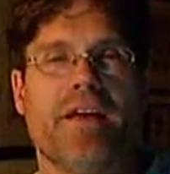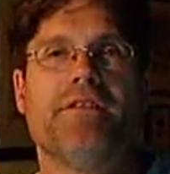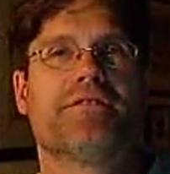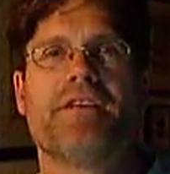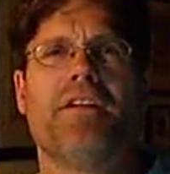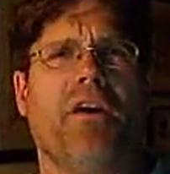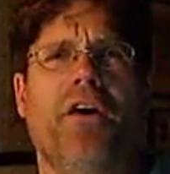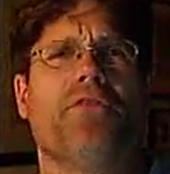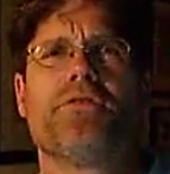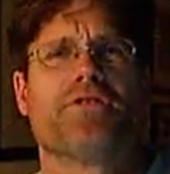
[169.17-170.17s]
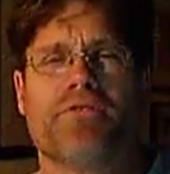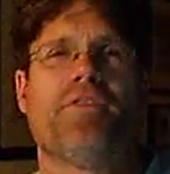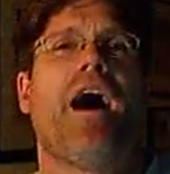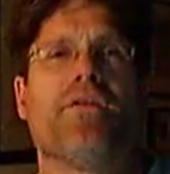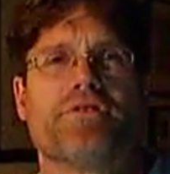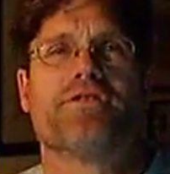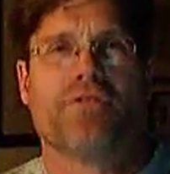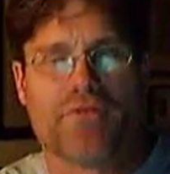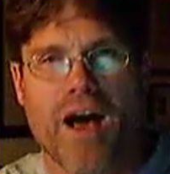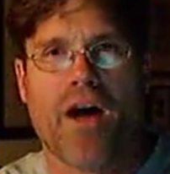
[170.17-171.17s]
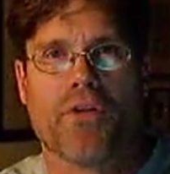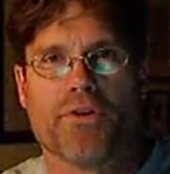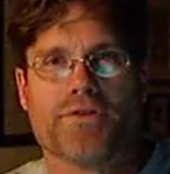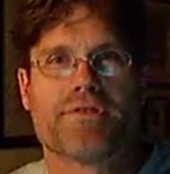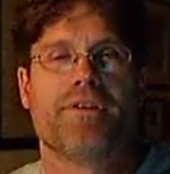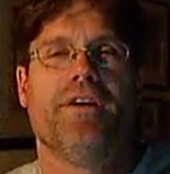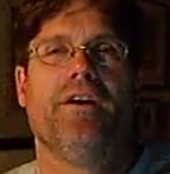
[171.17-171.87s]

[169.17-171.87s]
tens and hundreds of thousands of dollars